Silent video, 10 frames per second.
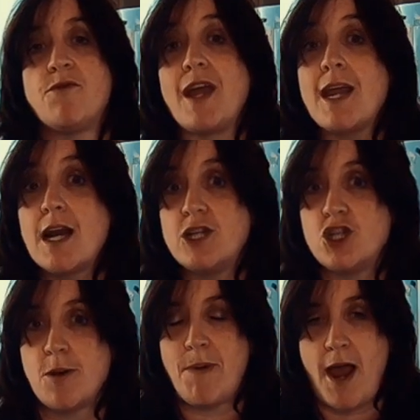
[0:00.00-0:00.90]
of
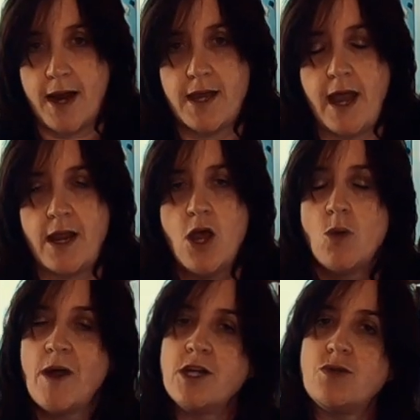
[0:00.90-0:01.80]
English pancake.
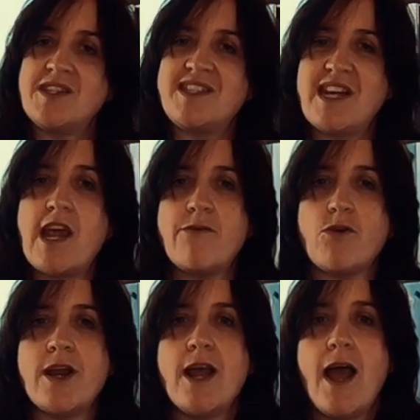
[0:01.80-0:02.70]
We're going to do a
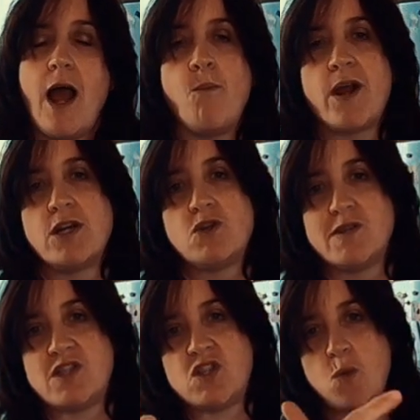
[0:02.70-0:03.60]
savoury and we're going to do
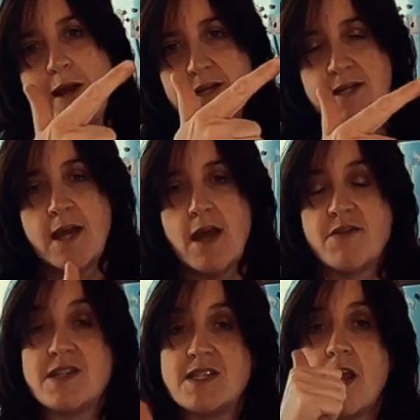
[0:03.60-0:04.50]
a sweet.
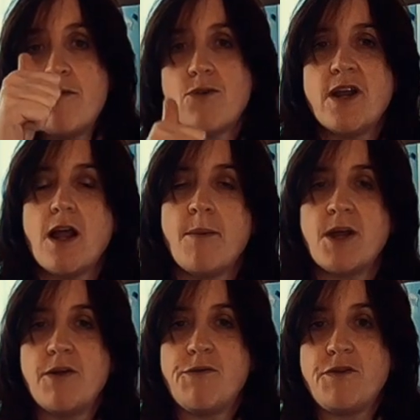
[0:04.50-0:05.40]
The savoury I'm
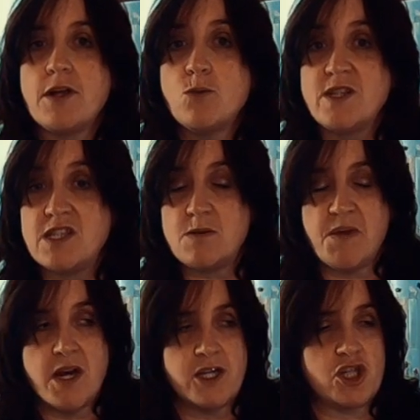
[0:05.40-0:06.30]
going to fill with
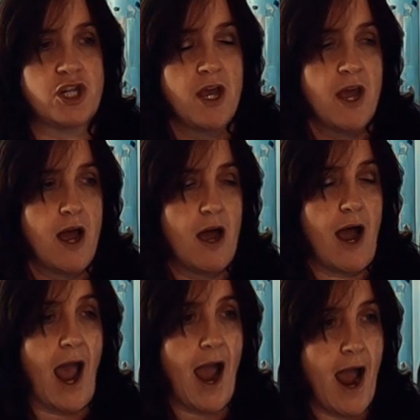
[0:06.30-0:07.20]
spinach,
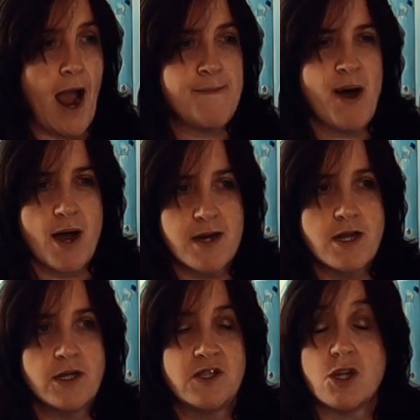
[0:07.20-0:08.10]
ham,
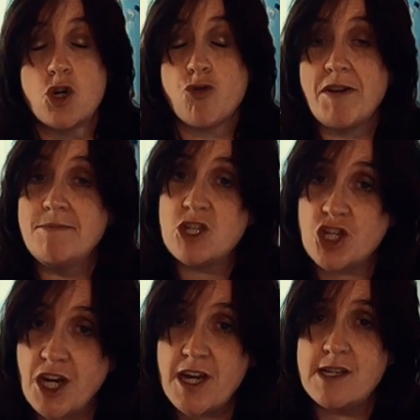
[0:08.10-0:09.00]
onions and cream
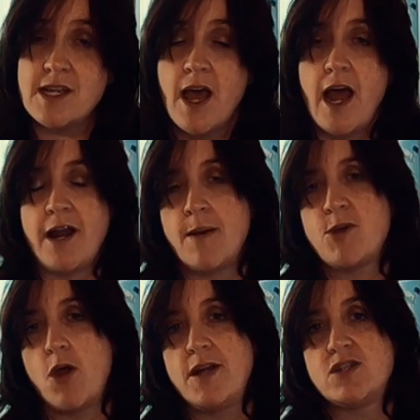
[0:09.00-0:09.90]
cheese, and
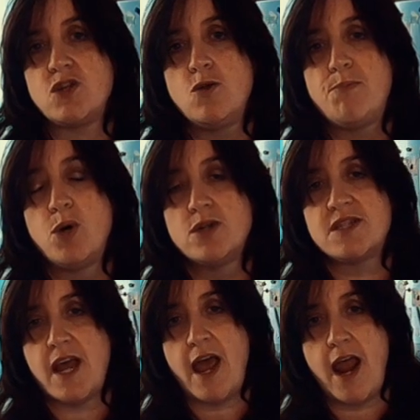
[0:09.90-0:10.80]
I'm going to
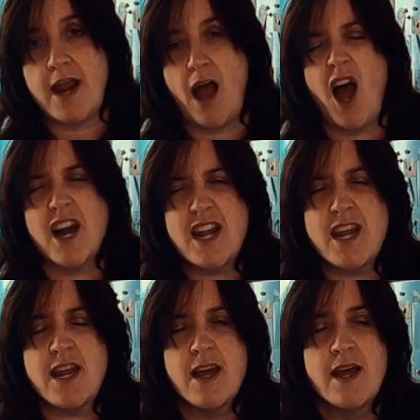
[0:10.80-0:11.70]
put a
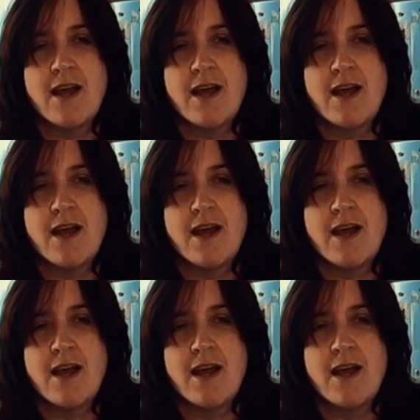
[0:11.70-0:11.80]
honey